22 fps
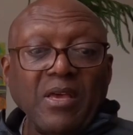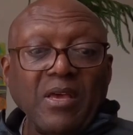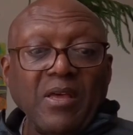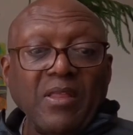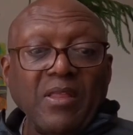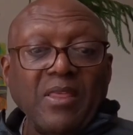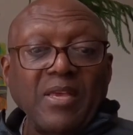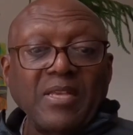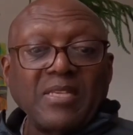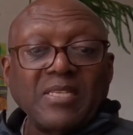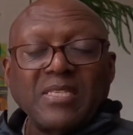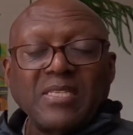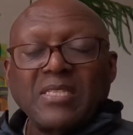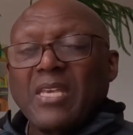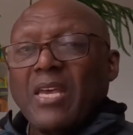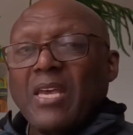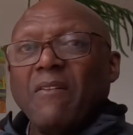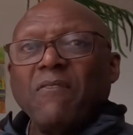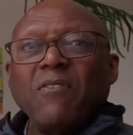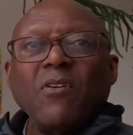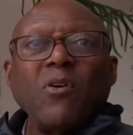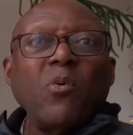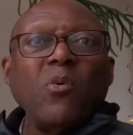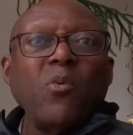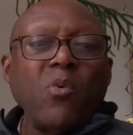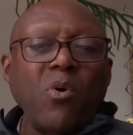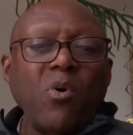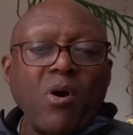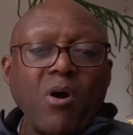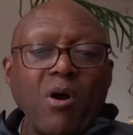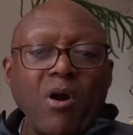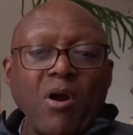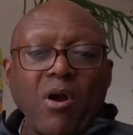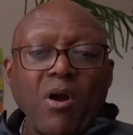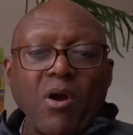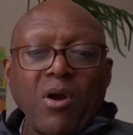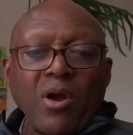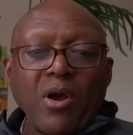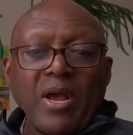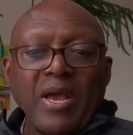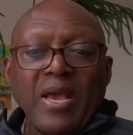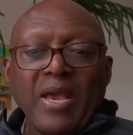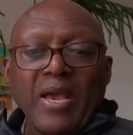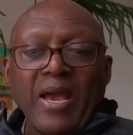the Civil
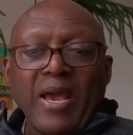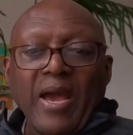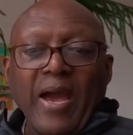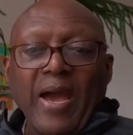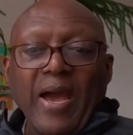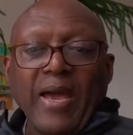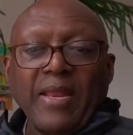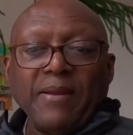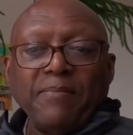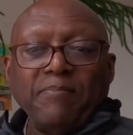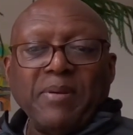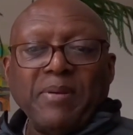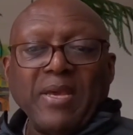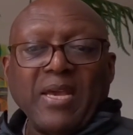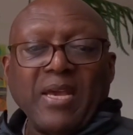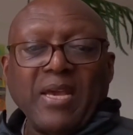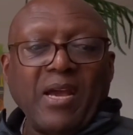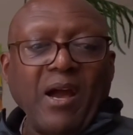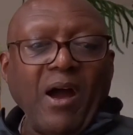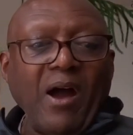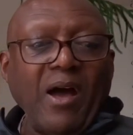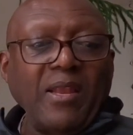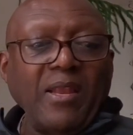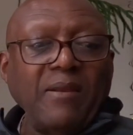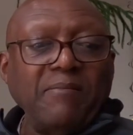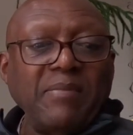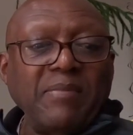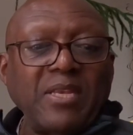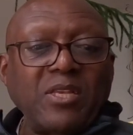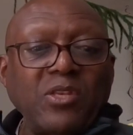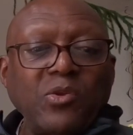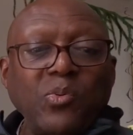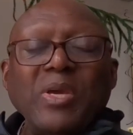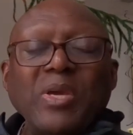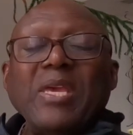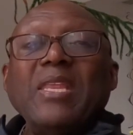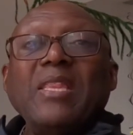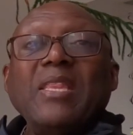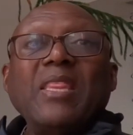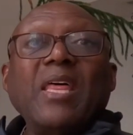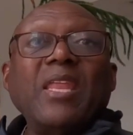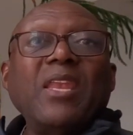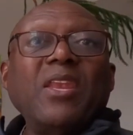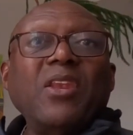War had begun
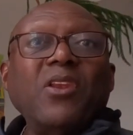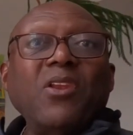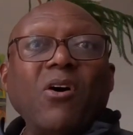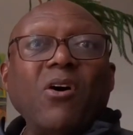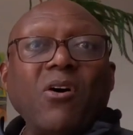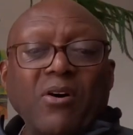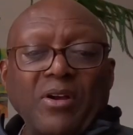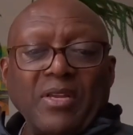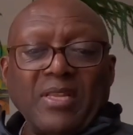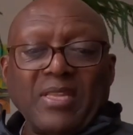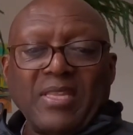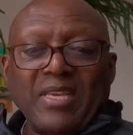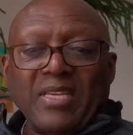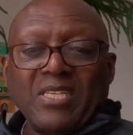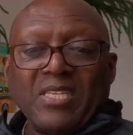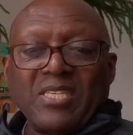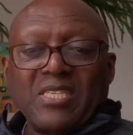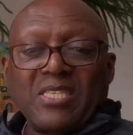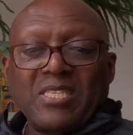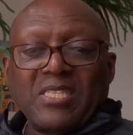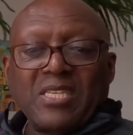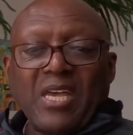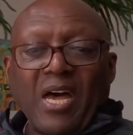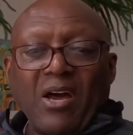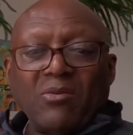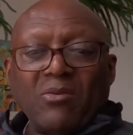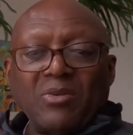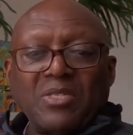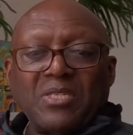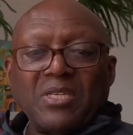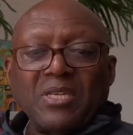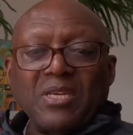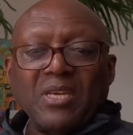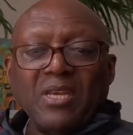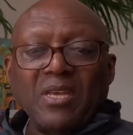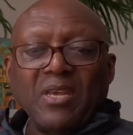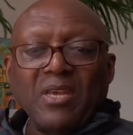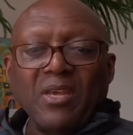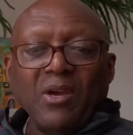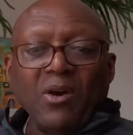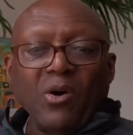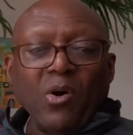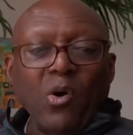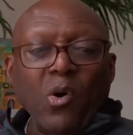between the North and South
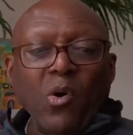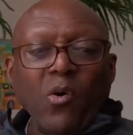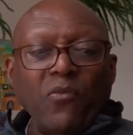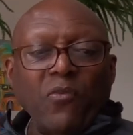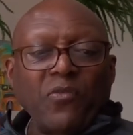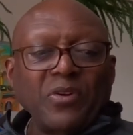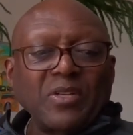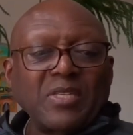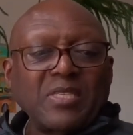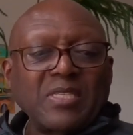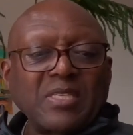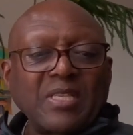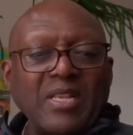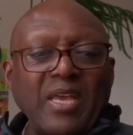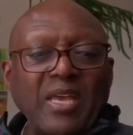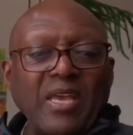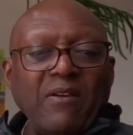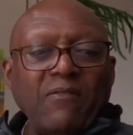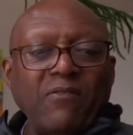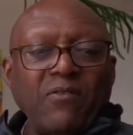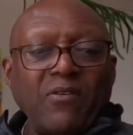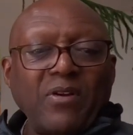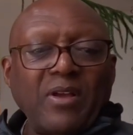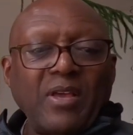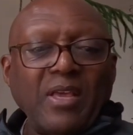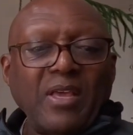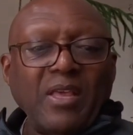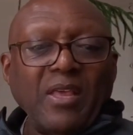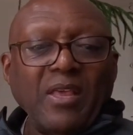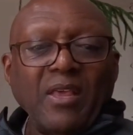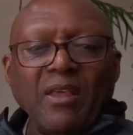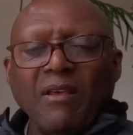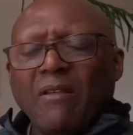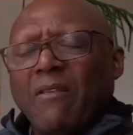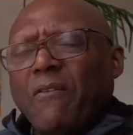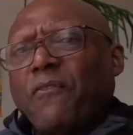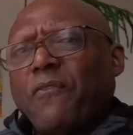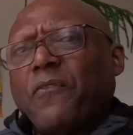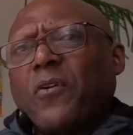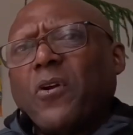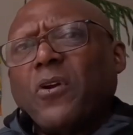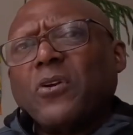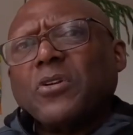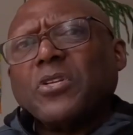over slavery. The
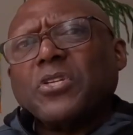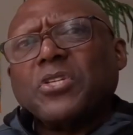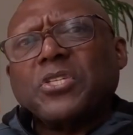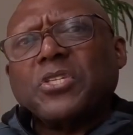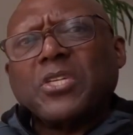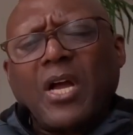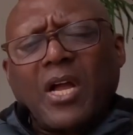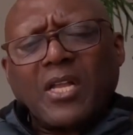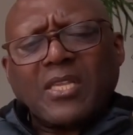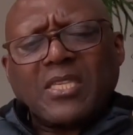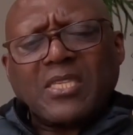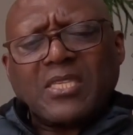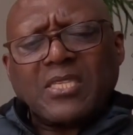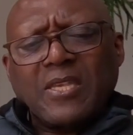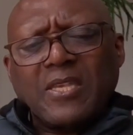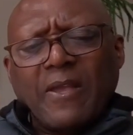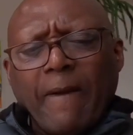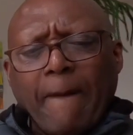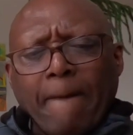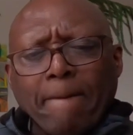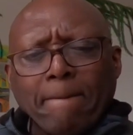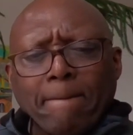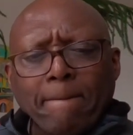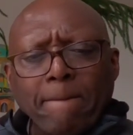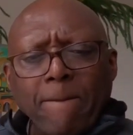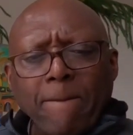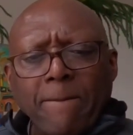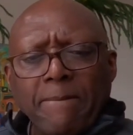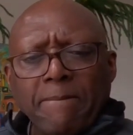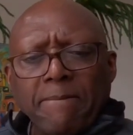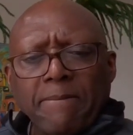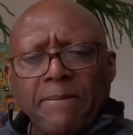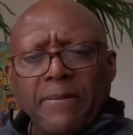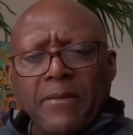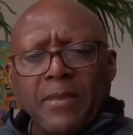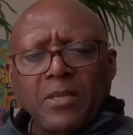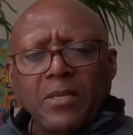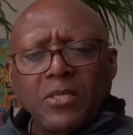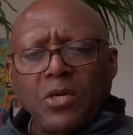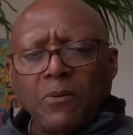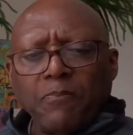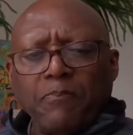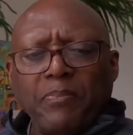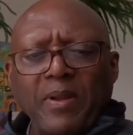first shots
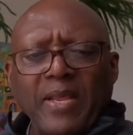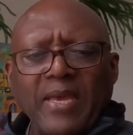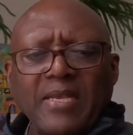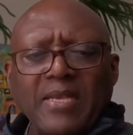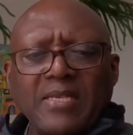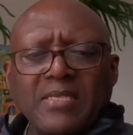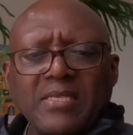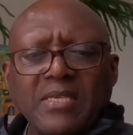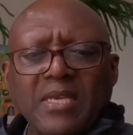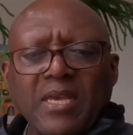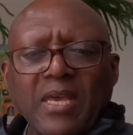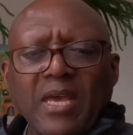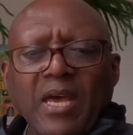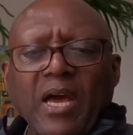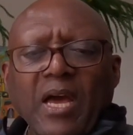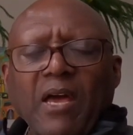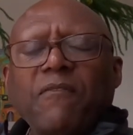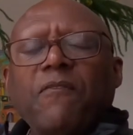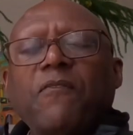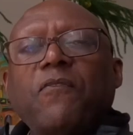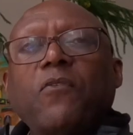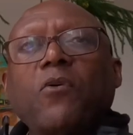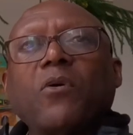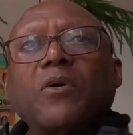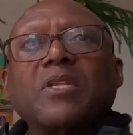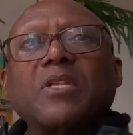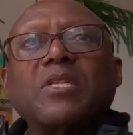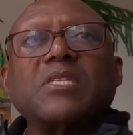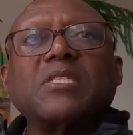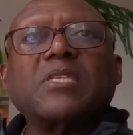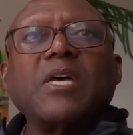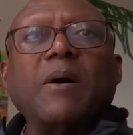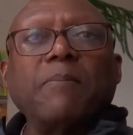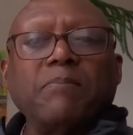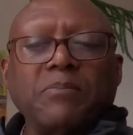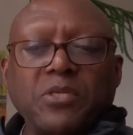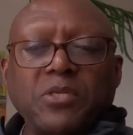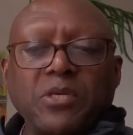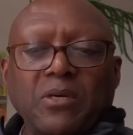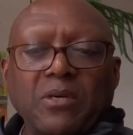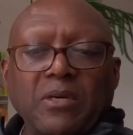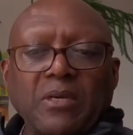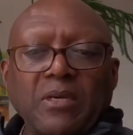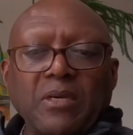took place at Fort
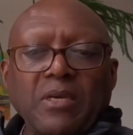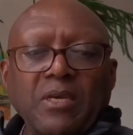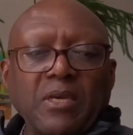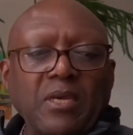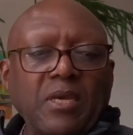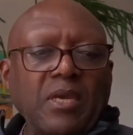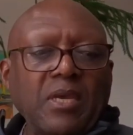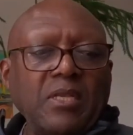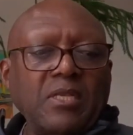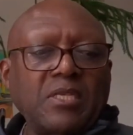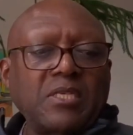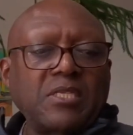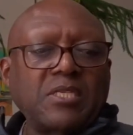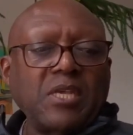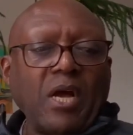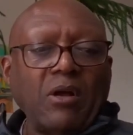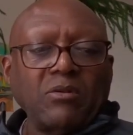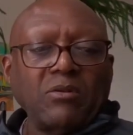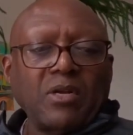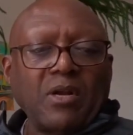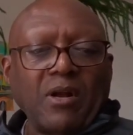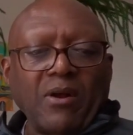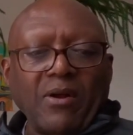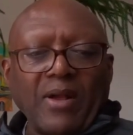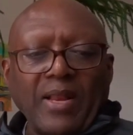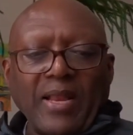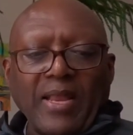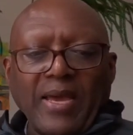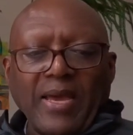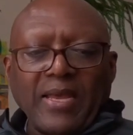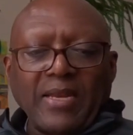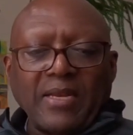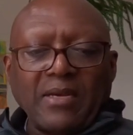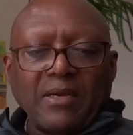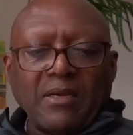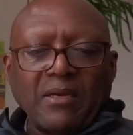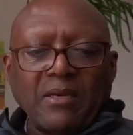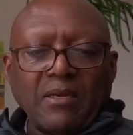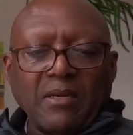Sumter in South Carolina.